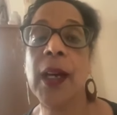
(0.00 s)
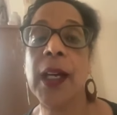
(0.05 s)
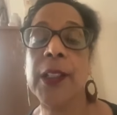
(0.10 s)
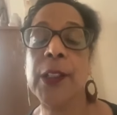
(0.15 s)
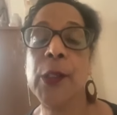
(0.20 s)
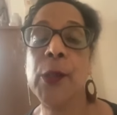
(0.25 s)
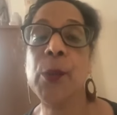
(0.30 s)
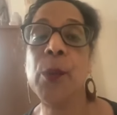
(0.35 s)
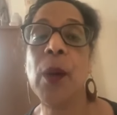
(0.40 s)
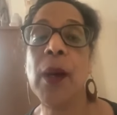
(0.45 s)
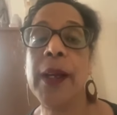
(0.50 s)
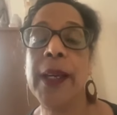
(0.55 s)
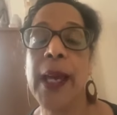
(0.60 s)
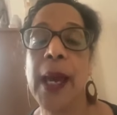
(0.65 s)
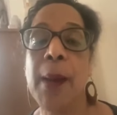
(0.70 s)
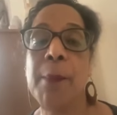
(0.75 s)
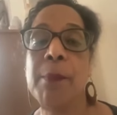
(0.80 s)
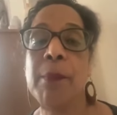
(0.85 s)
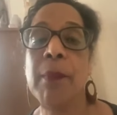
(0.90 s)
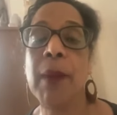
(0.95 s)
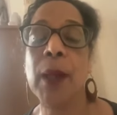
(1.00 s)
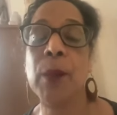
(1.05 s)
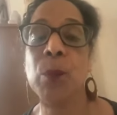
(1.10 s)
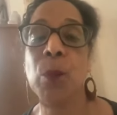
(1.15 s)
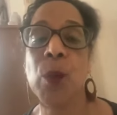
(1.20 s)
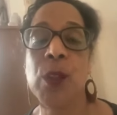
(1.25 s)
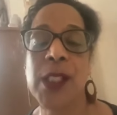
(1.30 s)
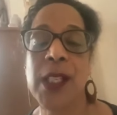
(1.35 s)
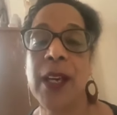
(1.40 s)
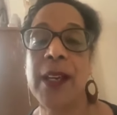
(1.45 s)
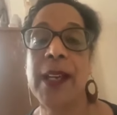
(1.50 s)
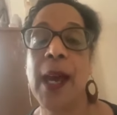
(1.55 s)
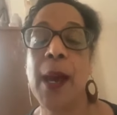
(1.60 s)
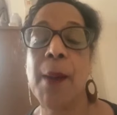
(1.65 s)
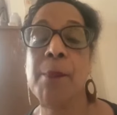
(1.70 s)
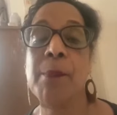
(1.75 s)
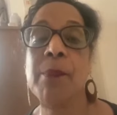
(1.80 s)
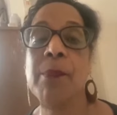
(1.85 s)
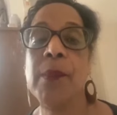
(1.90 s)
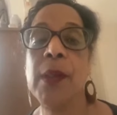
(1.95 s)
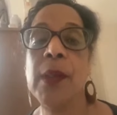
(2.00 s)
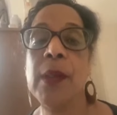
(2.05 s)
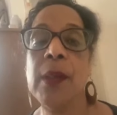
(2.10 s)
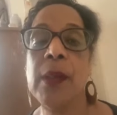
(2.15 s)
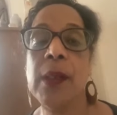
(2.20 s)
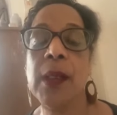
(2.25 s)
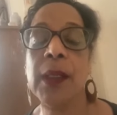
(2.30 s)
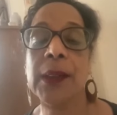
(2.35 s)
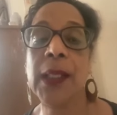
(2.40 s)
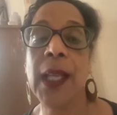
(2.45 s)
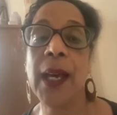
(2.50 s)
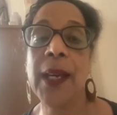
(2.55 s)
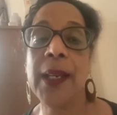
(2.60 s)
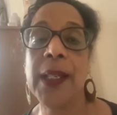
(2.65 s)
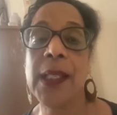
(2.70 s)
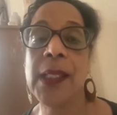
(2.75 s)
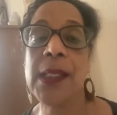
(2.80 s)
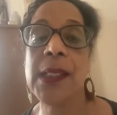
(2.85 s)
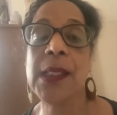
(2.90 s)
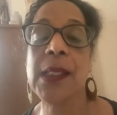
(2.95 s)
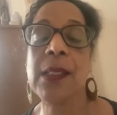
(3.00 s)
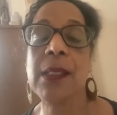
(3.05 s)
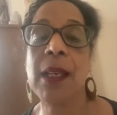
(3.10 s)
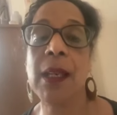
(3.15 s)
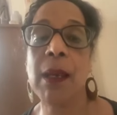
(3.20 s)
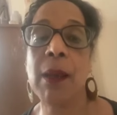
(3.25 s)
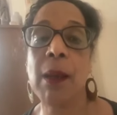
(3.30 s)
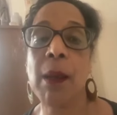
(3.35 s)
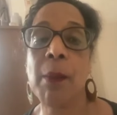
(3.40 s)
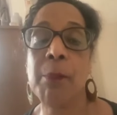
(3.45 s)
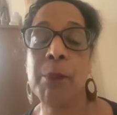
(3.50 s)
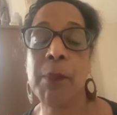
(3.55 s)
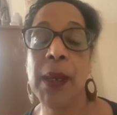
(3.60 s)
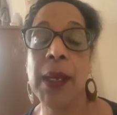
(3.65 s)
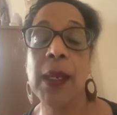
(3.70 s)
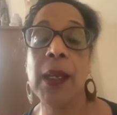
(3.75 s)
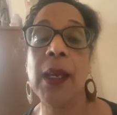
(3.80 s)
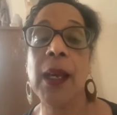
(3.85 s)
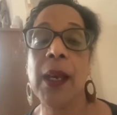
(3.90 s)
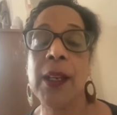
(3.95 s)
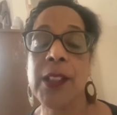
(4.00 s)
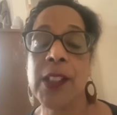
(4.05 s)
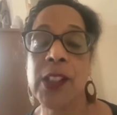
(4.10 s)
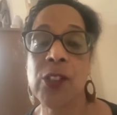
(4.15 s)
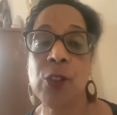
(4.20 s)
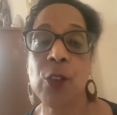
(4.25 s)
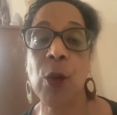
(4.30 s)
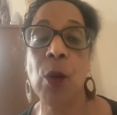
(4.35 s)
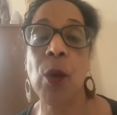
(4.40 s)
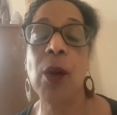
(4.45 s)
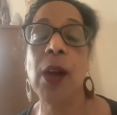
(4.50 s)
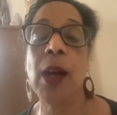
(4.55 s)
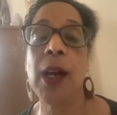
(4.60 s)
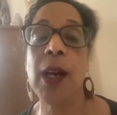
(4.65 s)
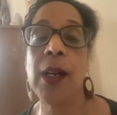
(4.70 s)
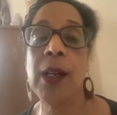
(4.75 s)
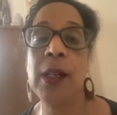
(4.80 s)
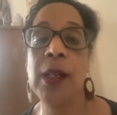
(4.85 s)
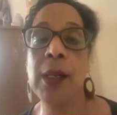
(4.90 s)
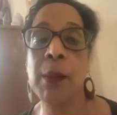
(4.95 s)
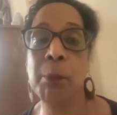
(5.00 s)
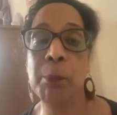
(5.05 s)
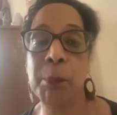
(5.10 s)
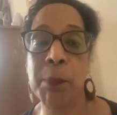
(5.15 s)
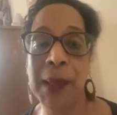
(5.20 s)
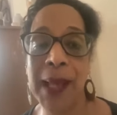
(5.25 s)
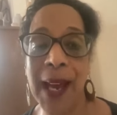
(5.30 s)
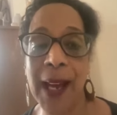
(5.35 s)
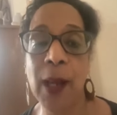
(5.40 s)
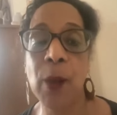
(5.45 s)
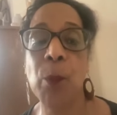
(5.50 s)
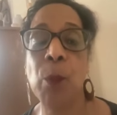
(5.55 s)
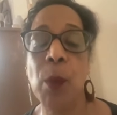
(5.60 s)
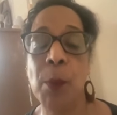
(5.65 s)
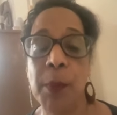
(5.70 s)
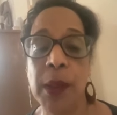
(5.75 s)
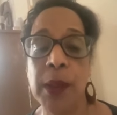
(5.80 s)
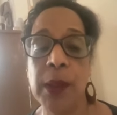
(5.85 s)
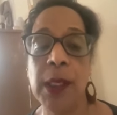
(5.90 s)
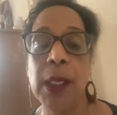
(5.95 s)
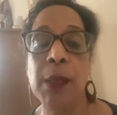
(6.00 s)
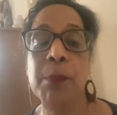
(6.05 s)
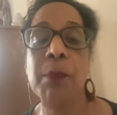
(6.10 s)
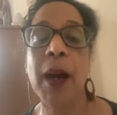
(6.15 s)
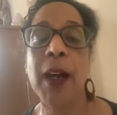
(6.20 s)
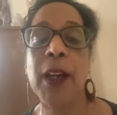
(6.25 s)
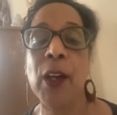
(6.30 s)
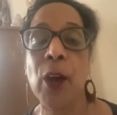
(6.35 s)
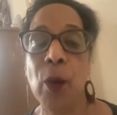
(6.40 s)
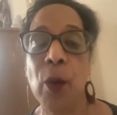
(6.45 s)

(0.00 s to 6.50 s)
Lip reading: and who I am and what I am. And that is being a strong Black woman in my